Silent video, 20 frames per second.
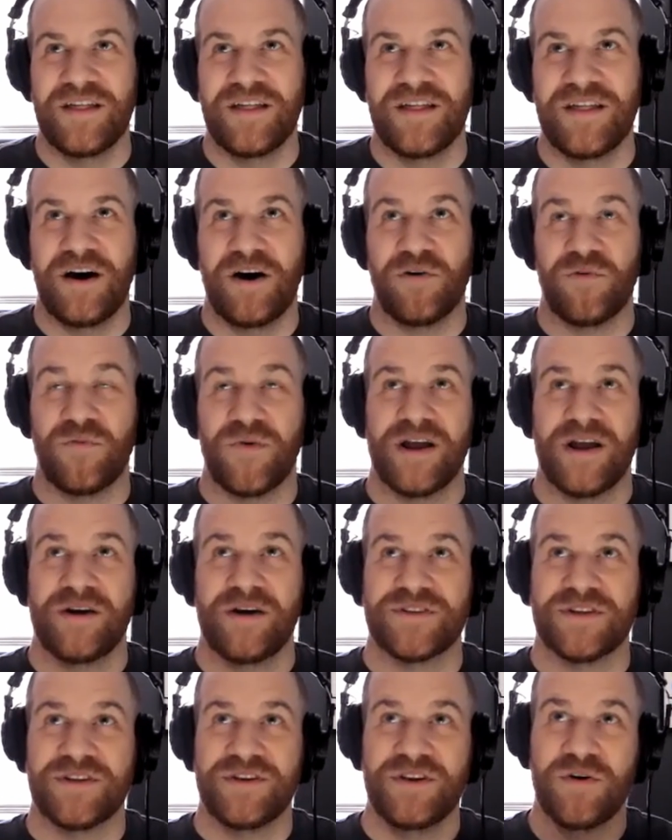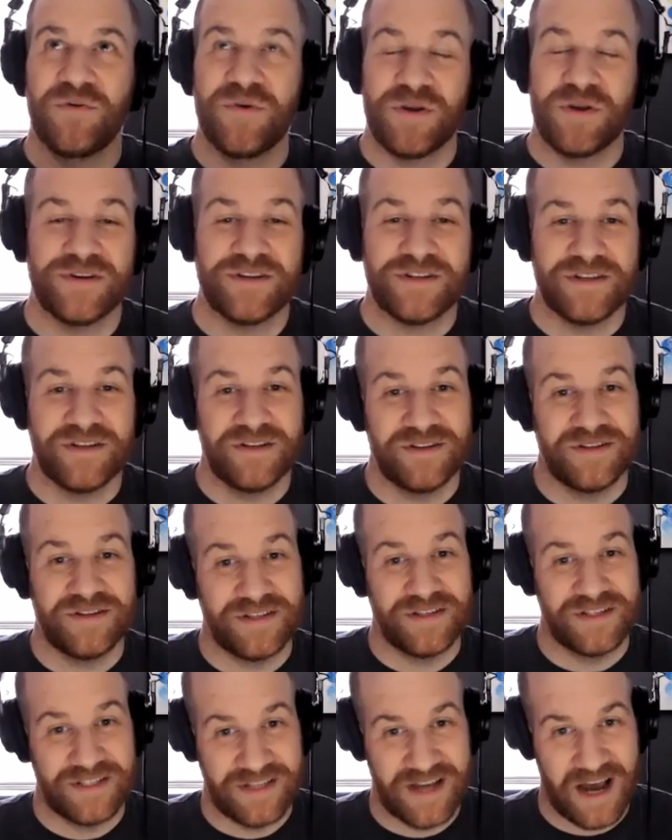Around knowing when to
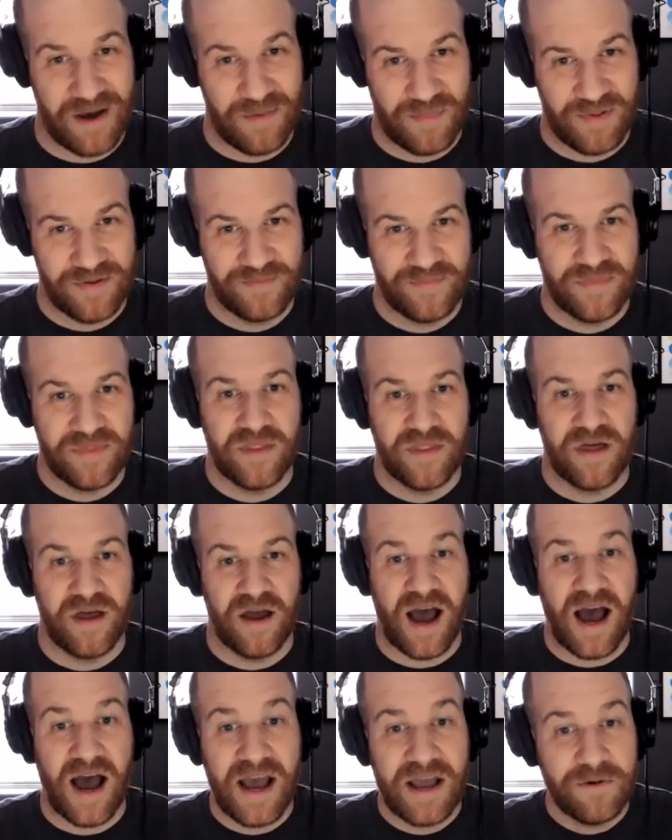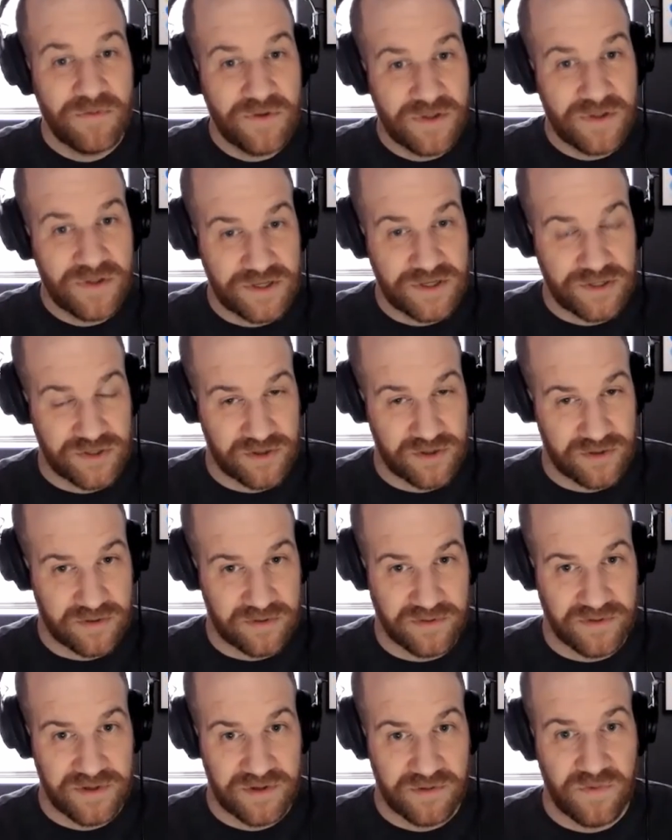stop. I really
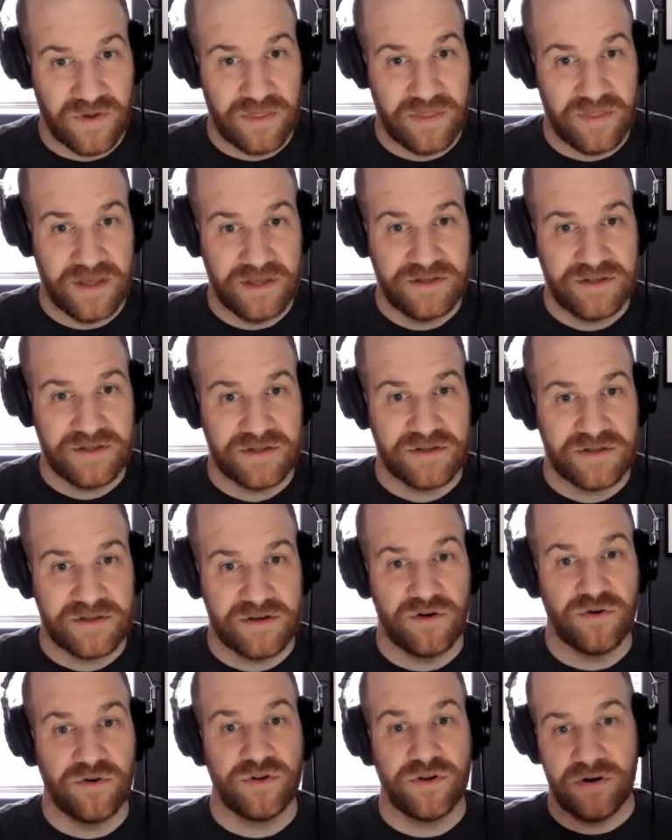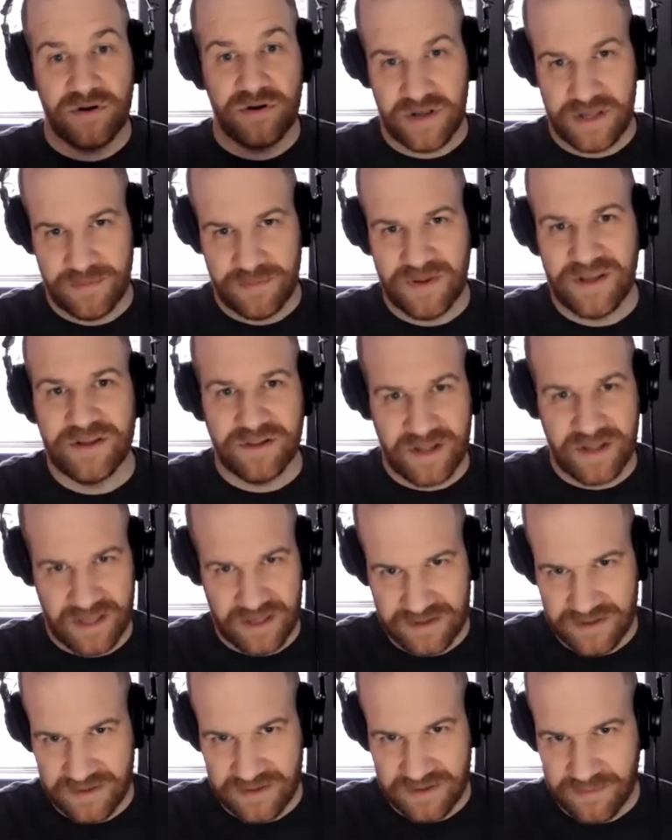struggled with this earlier
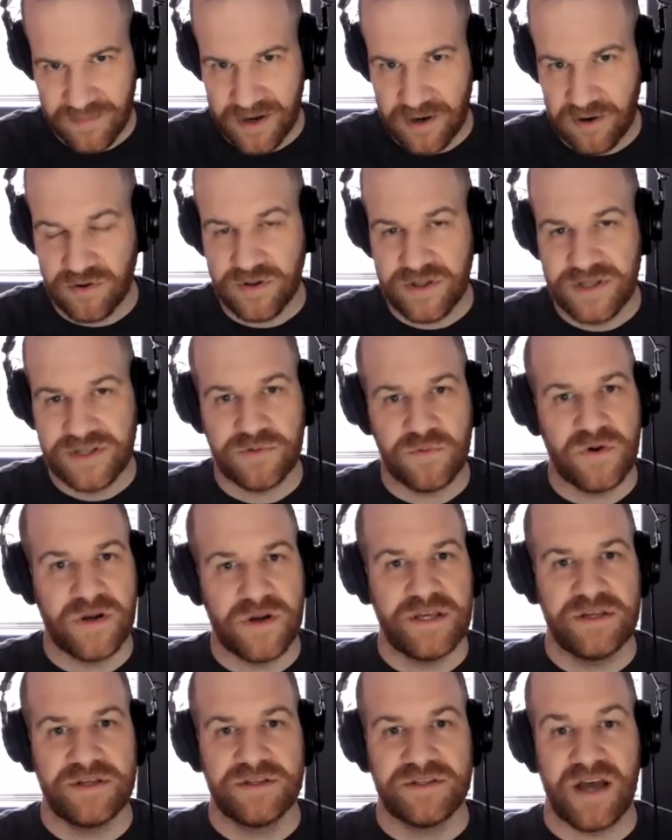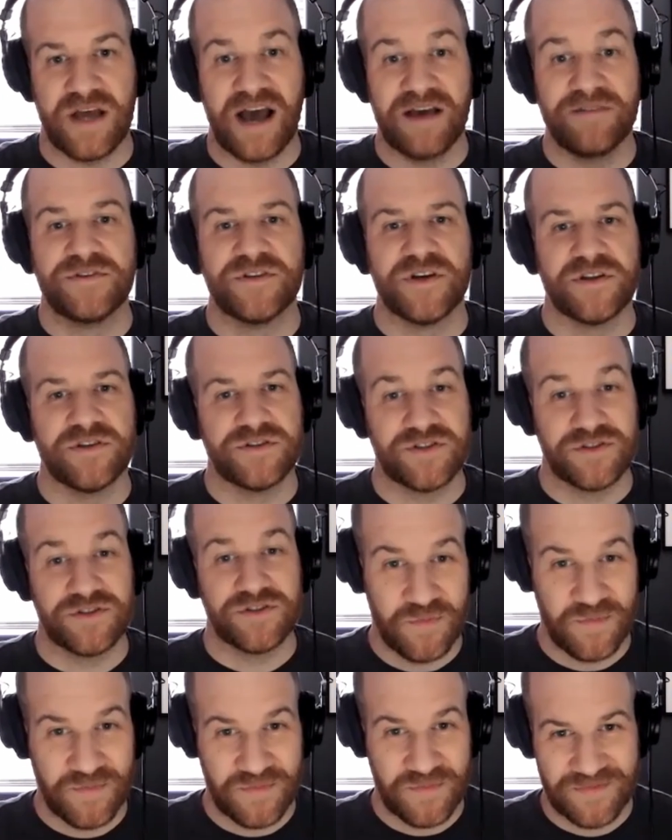in my early 20s. I've done
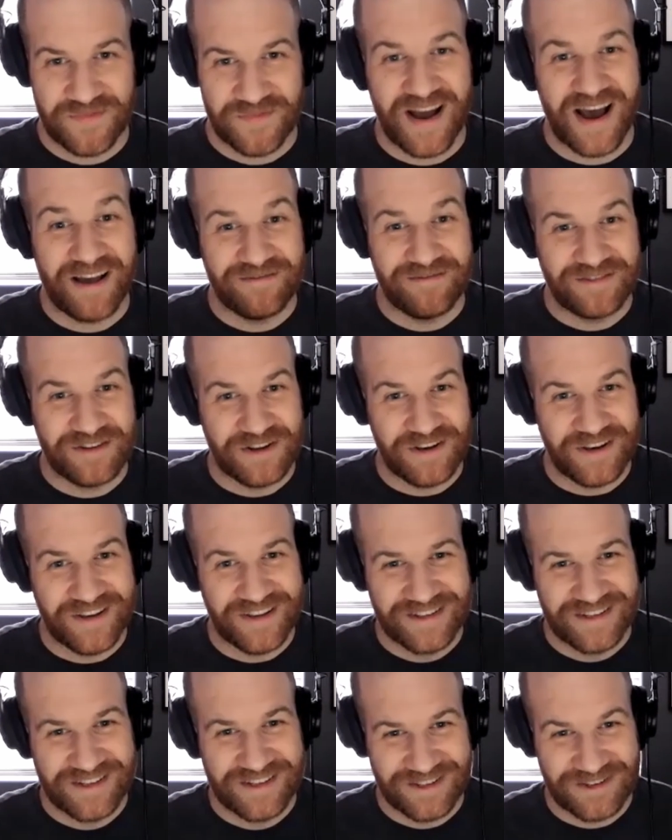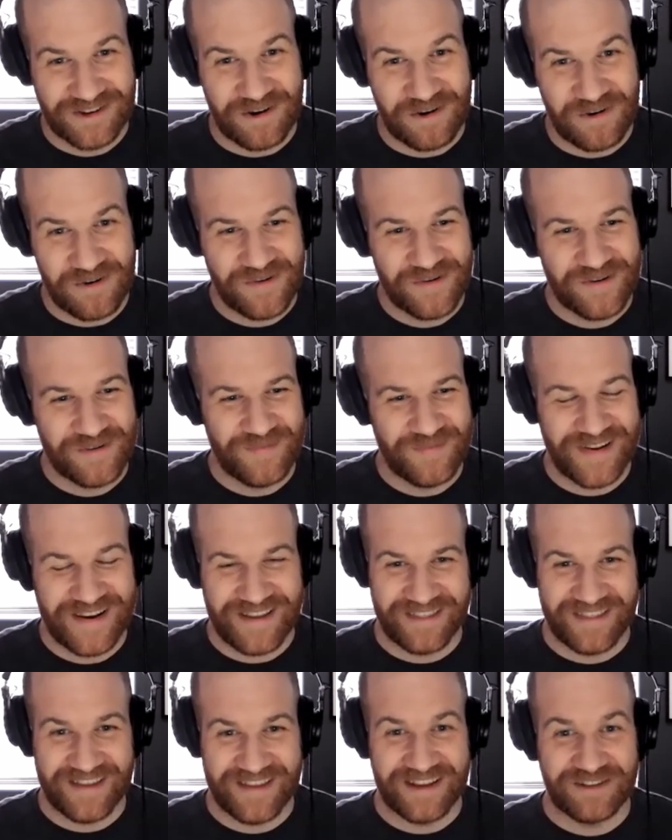so
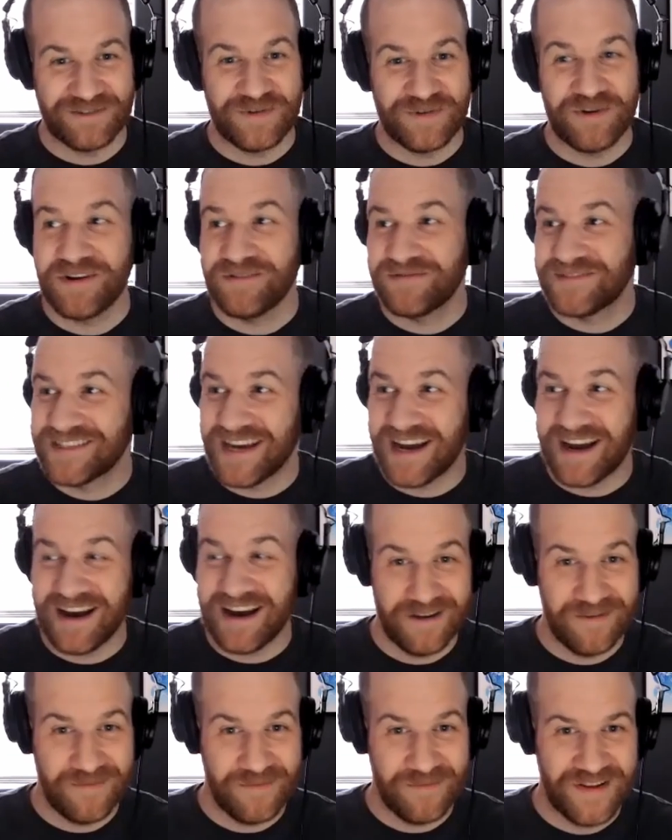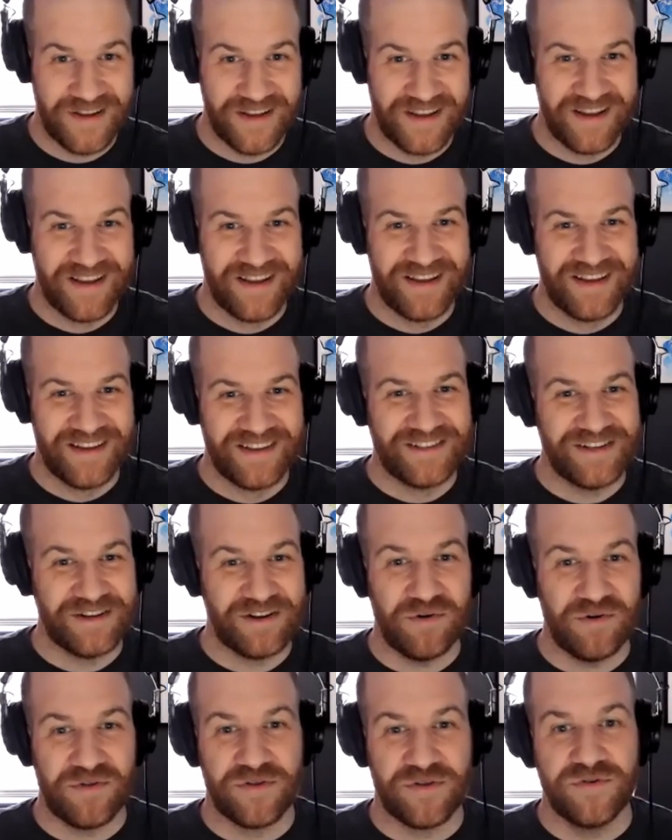many things. We don't have time to
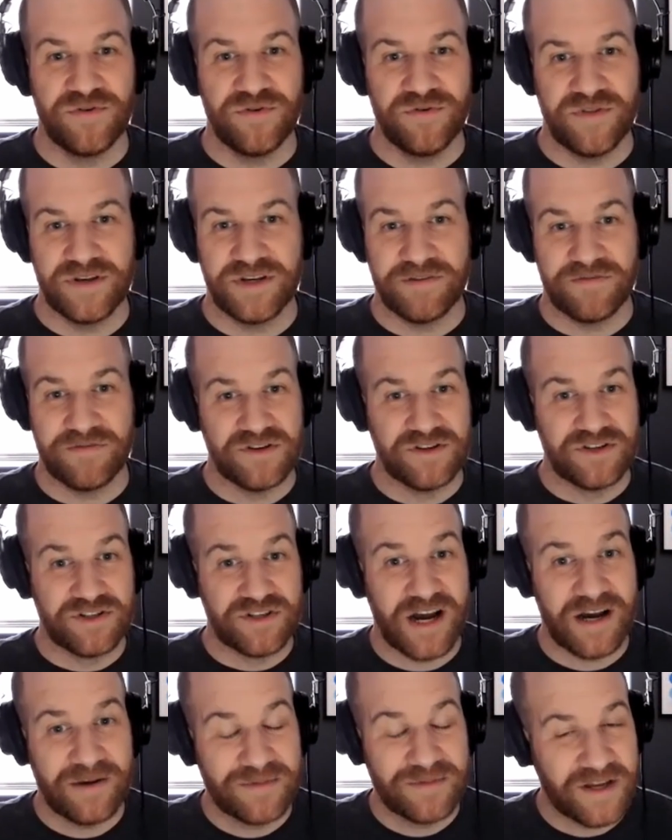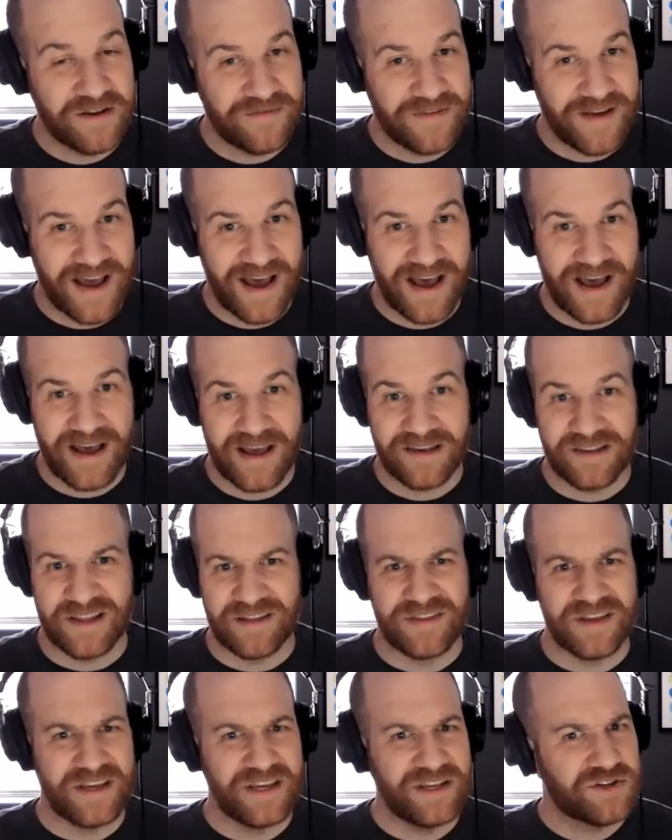go through the different jobs I've had,
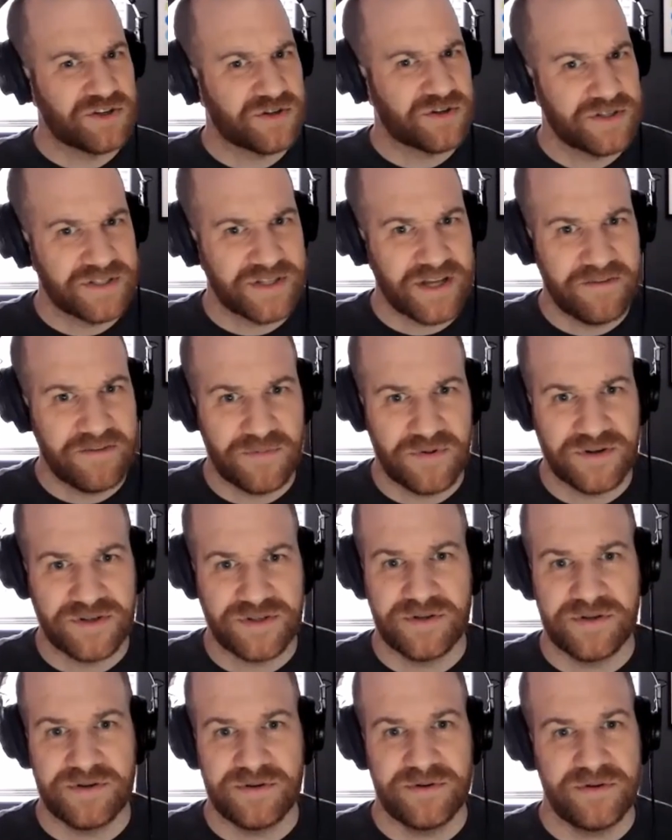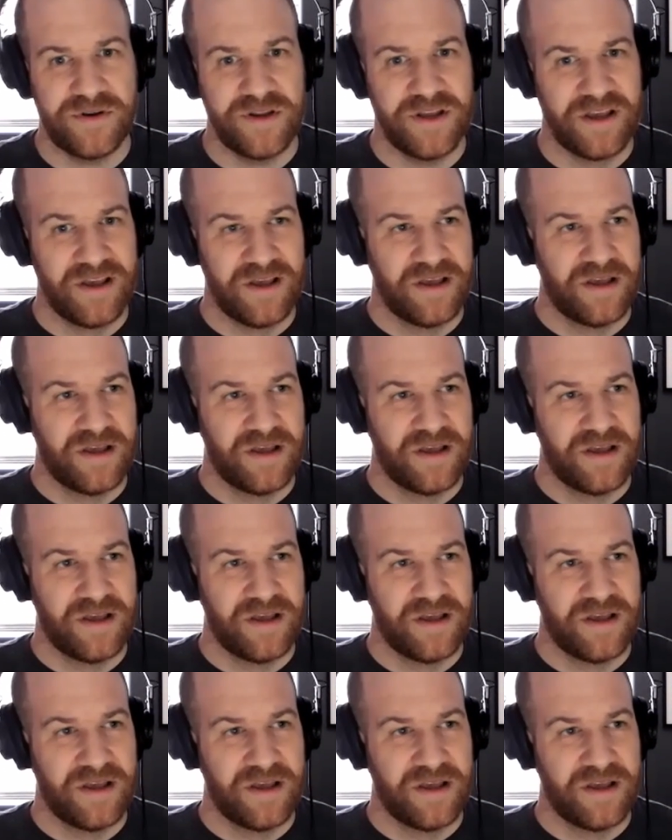like the interests I've pursued,